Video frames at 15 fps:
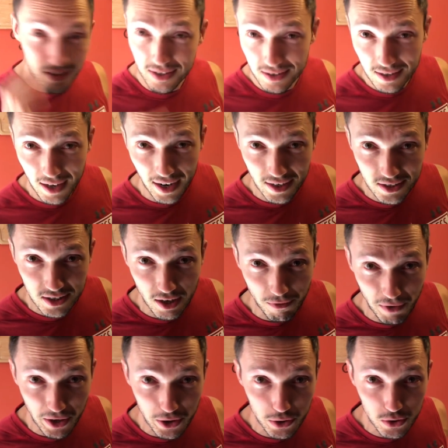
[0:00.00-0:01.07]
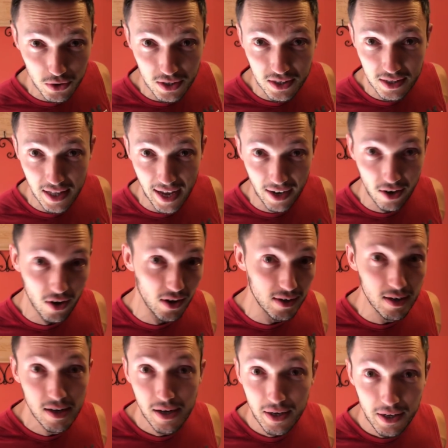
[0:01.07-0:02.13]
This is the kind of stuff I usually snack
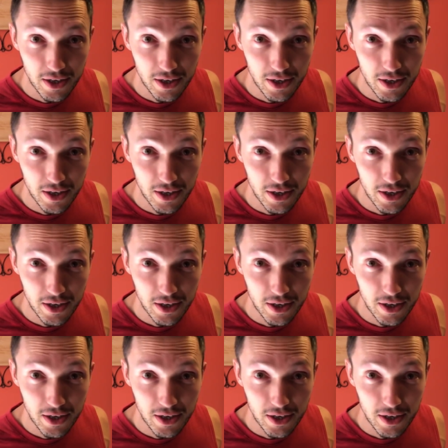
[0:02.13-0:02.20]
on.